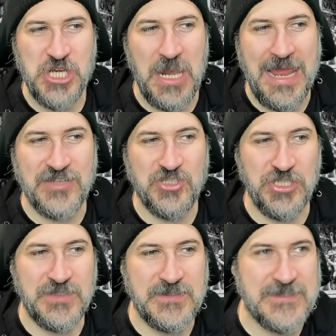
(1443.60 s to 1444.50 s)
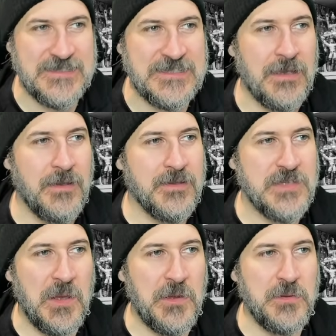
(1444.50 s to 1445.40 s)
Legends.
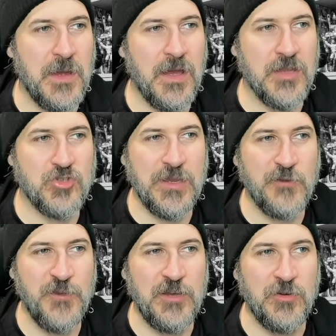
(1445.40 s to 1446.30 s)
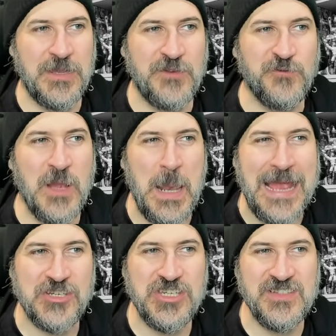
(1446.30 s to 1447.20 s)
So Trick filming for
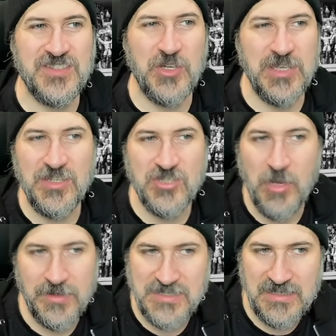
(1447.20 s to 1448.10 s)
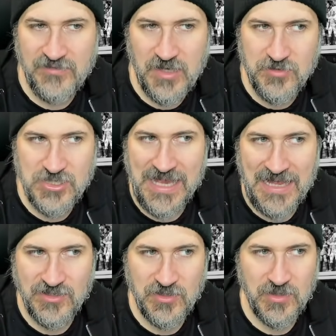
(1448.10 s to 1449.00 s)
Lash's cooking show. I didn't even know she
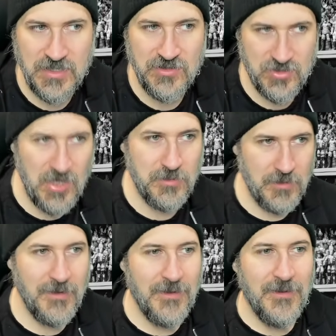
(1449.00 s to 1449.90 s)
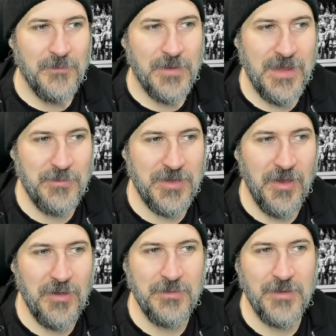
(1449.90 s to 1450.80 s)
had a cooking show. But there we
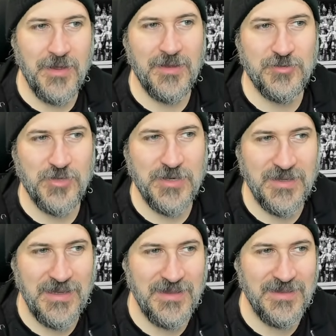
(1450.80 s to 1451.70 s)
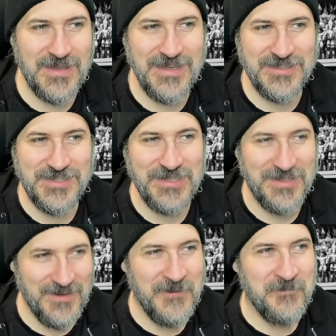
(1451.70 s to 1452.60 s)
go. Trick in the
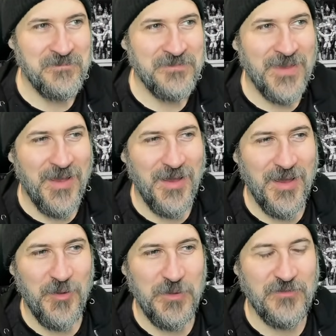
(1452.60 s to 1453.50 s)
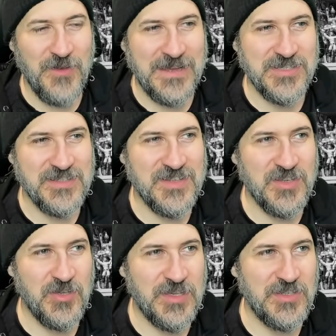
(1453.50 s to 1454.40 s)
kitchen with Lash's
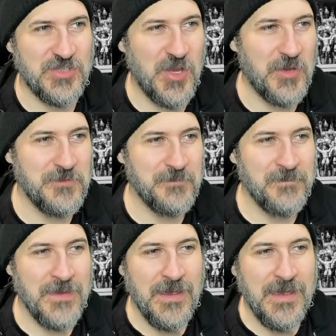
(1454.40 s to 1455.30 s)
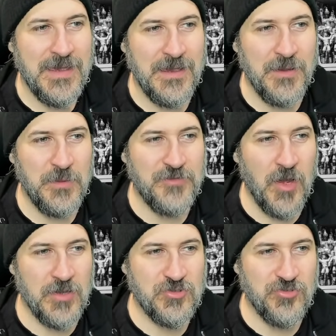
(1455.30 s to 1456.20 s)
cooking show. Here we've
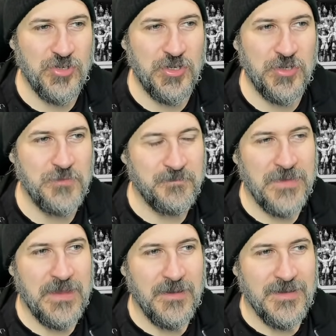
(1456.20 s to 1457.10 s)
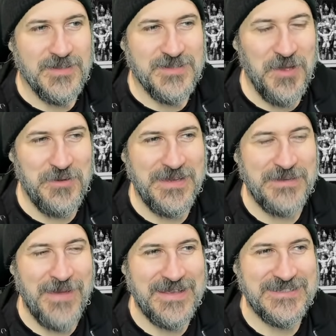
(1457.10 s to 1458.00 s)
got Drew. So
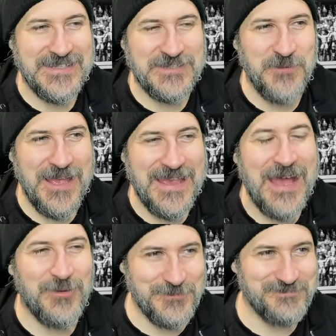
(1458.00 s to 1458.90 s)
he makes his way out.